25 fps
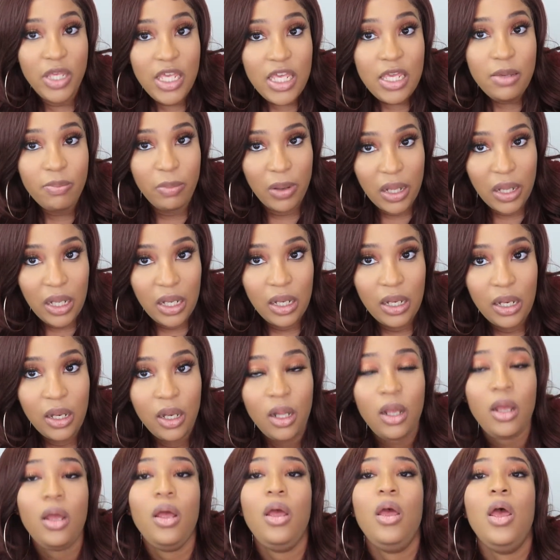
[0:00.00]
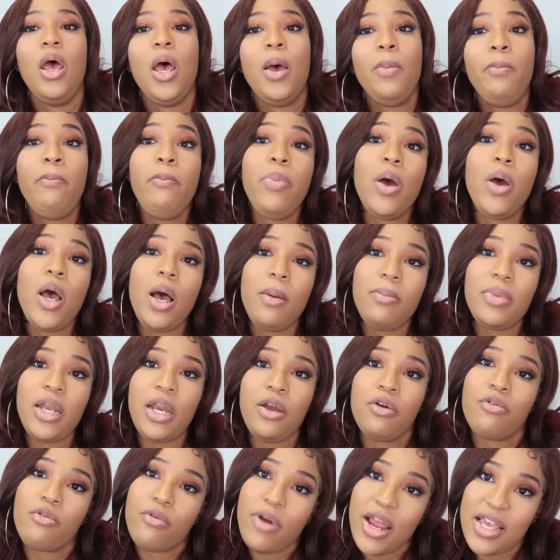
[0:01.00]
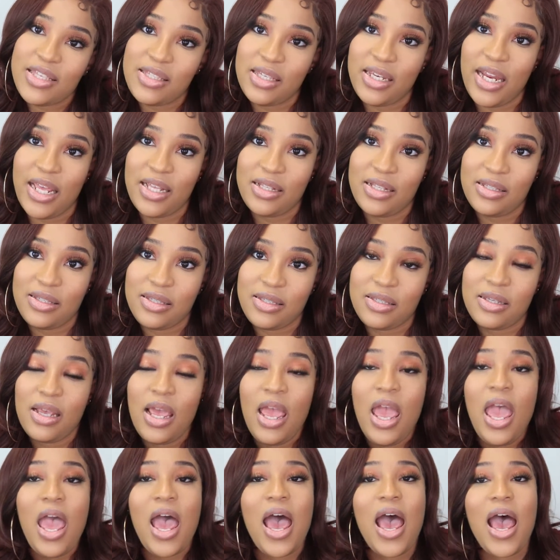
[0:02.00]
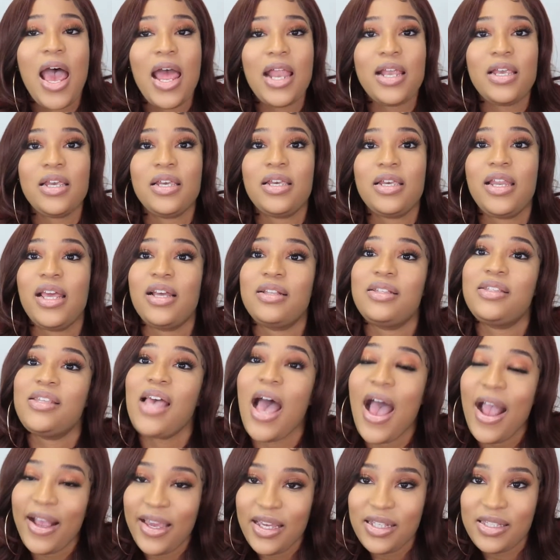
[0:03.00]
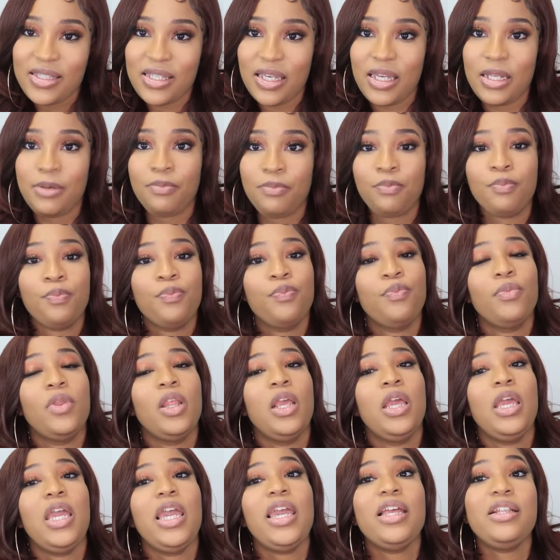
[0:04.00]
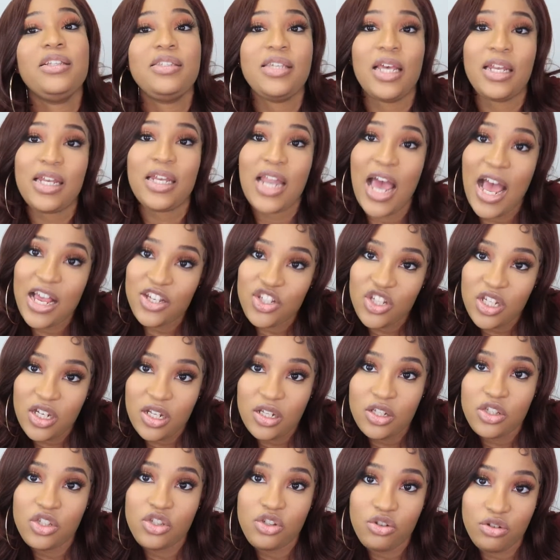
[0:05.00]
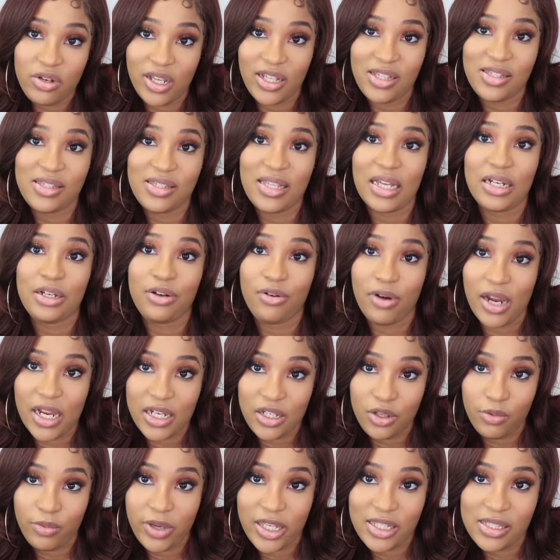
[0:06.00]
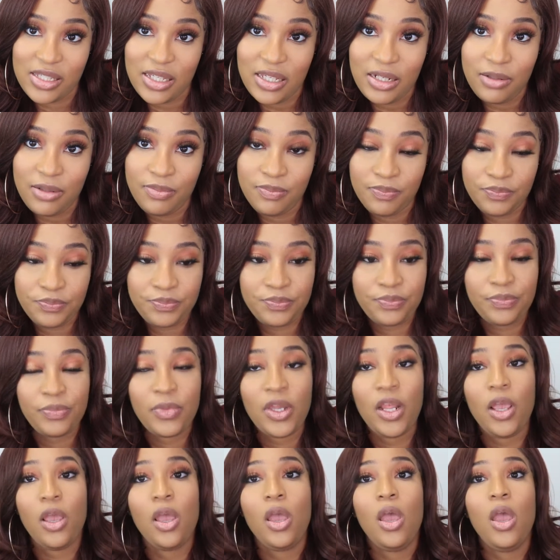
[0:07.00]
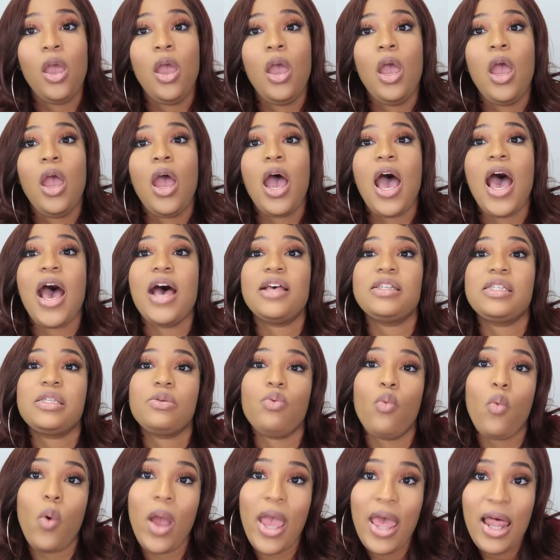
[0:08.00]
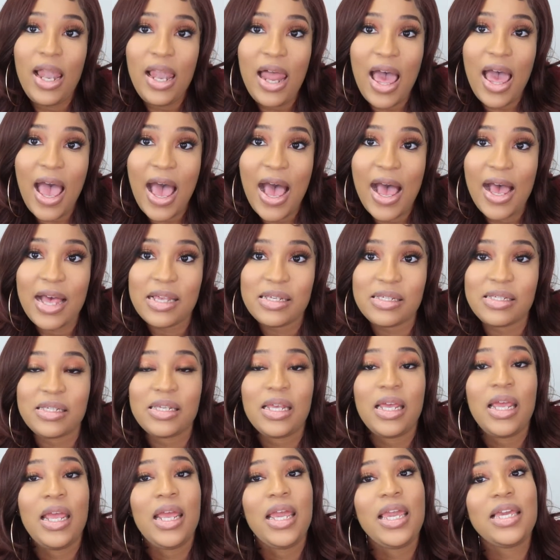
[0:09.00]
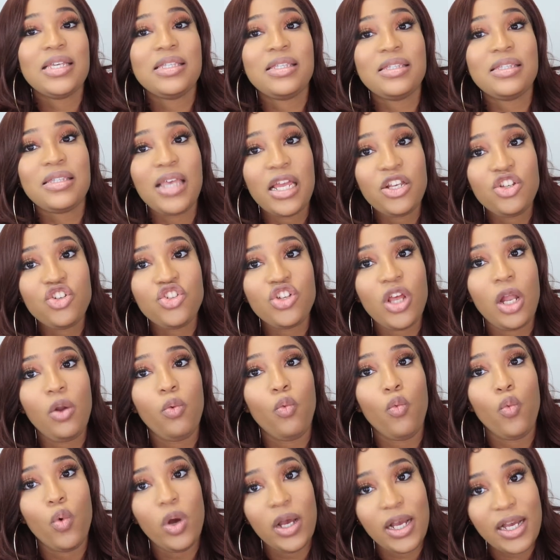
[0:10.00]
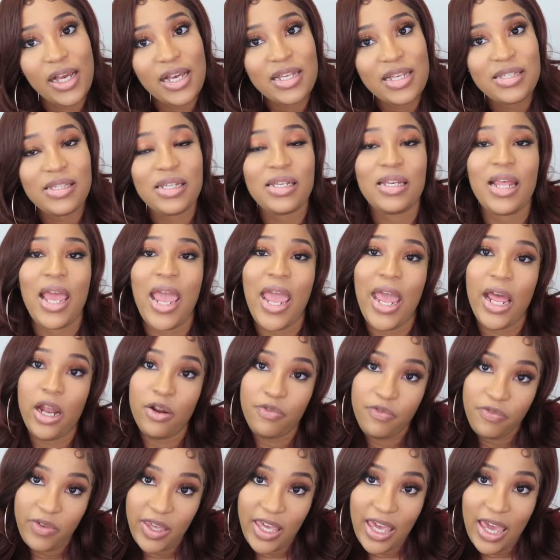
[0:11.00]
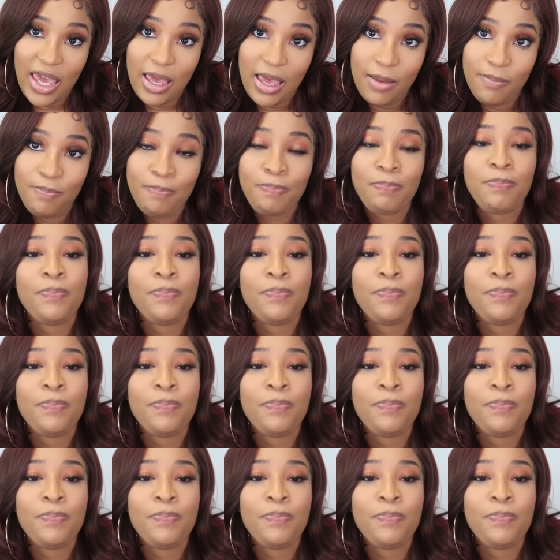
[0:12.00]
people permanent residence, and they're targeting international students that graduated, as well as essential workers in healthcare